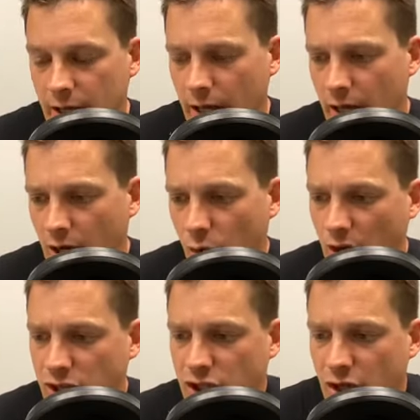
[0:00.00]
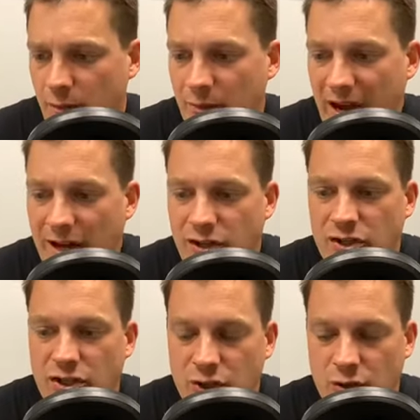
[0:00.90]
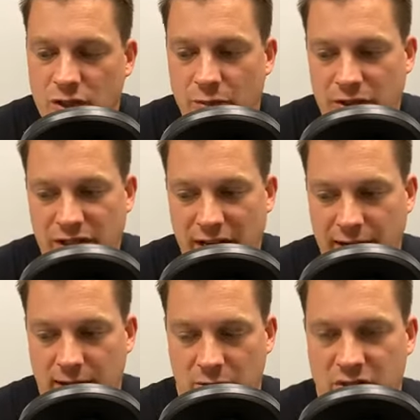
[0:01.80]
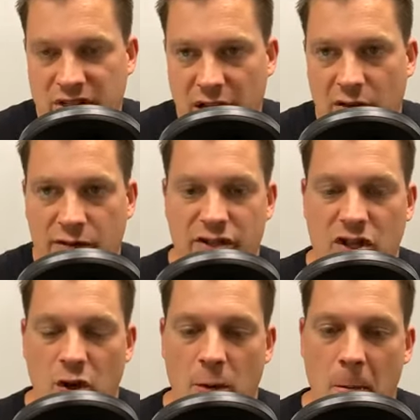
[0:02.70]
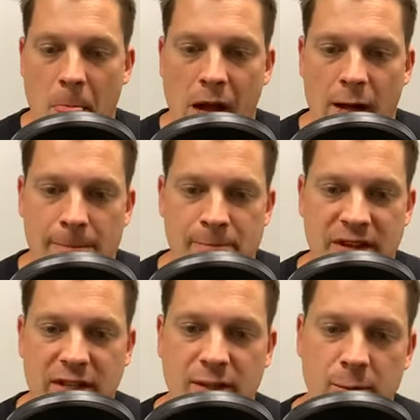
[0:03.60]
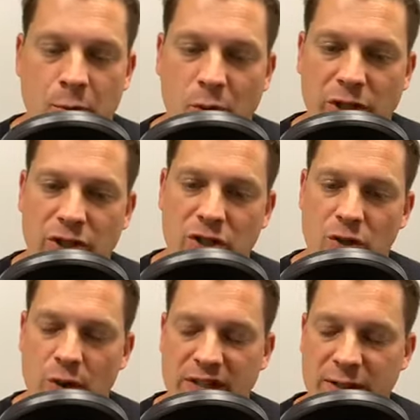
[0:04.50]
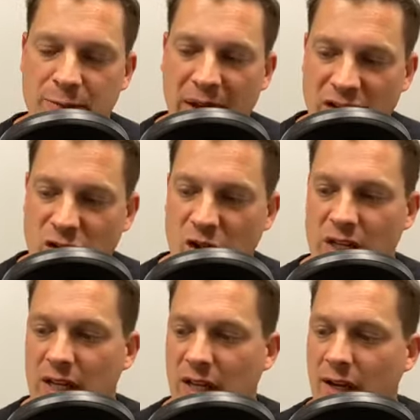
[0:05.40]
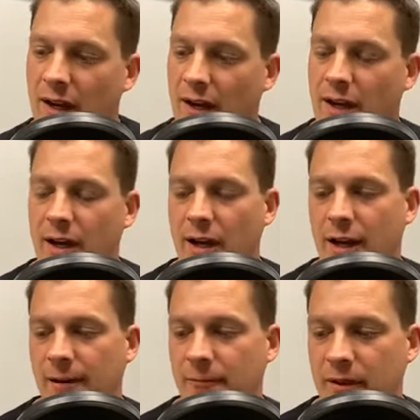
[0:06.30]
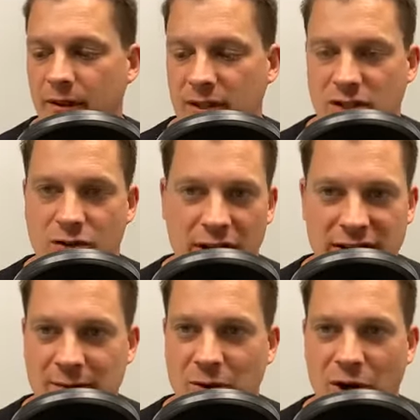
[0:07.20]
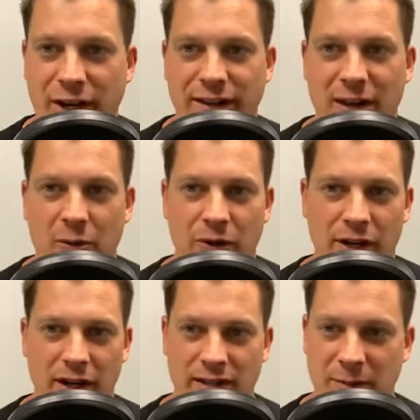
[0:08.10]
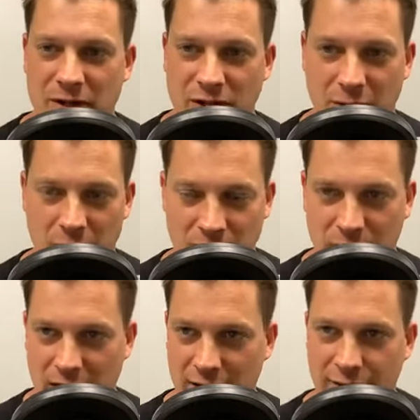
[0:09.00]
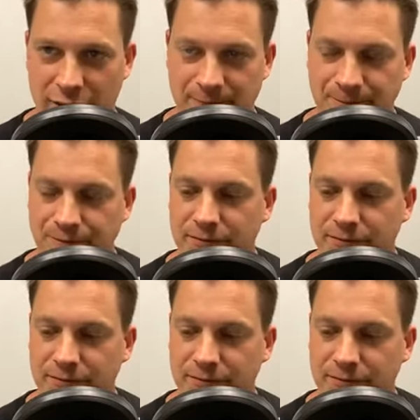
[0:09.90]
What should a buyer do to protect themselves? So this is important too, especially in this crazy market that we're in, especially in a multiple offer